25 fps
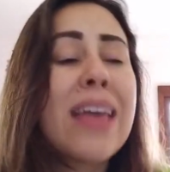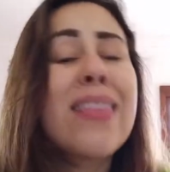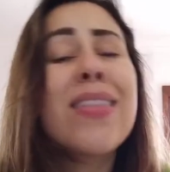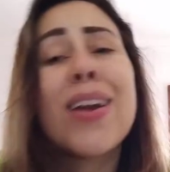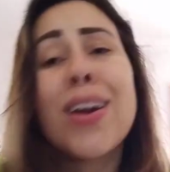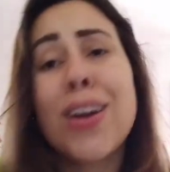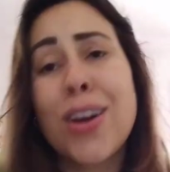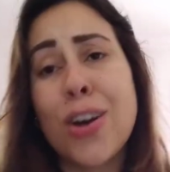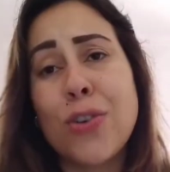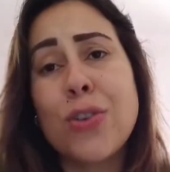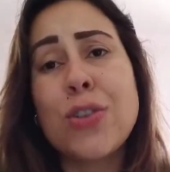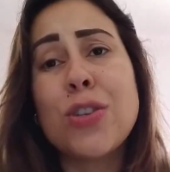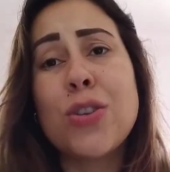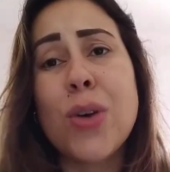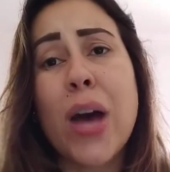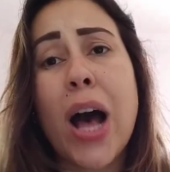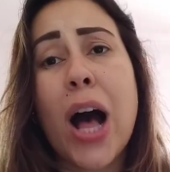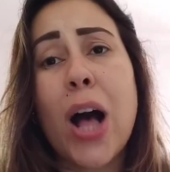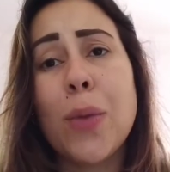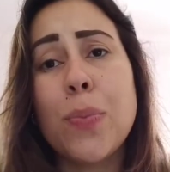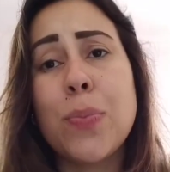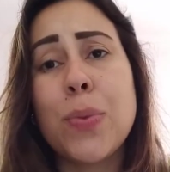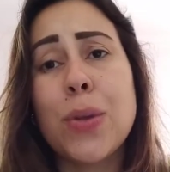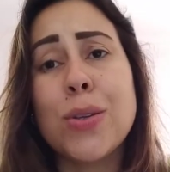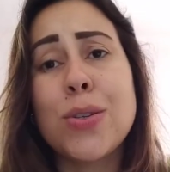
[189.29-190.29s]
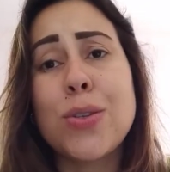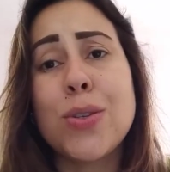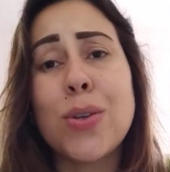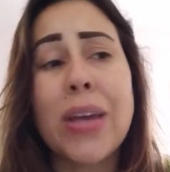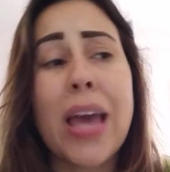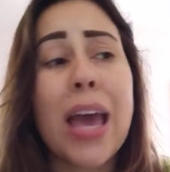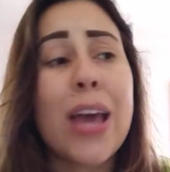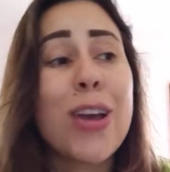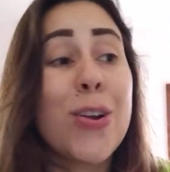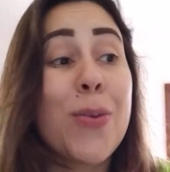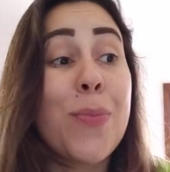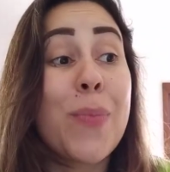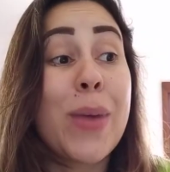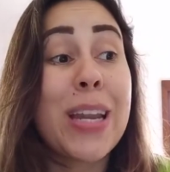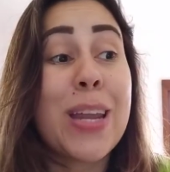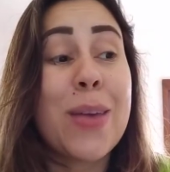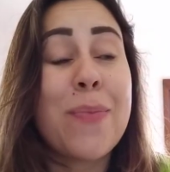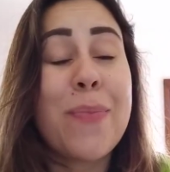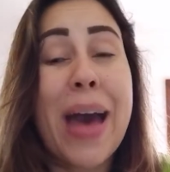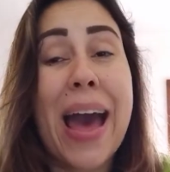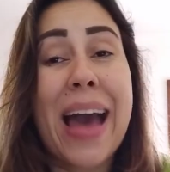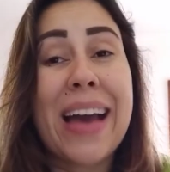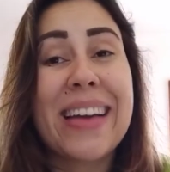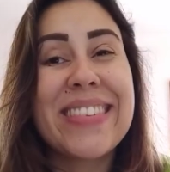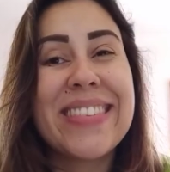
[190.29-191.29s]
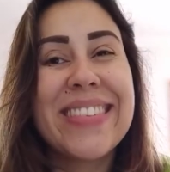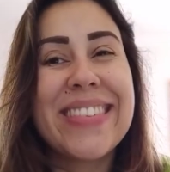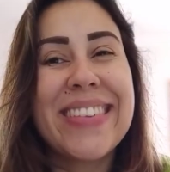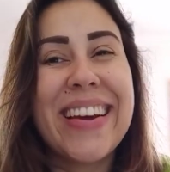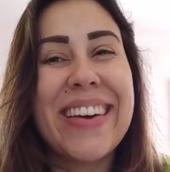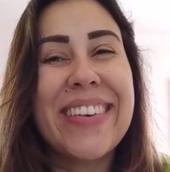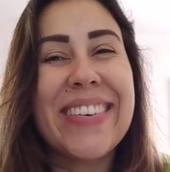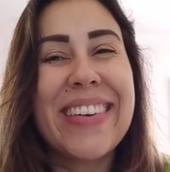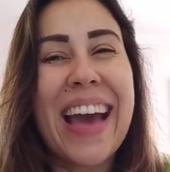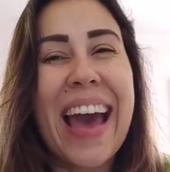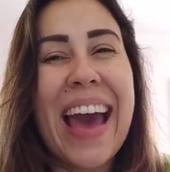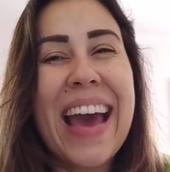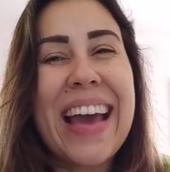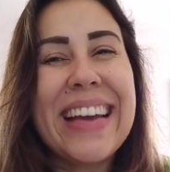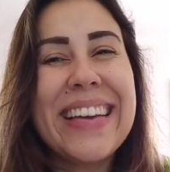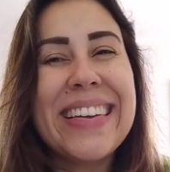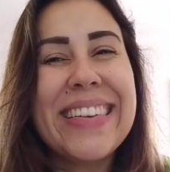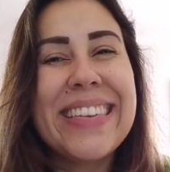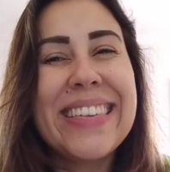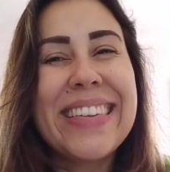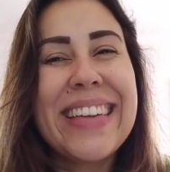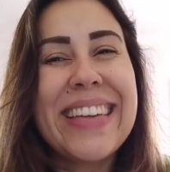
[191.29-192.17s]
and they're going to help you to get your money back. Okay?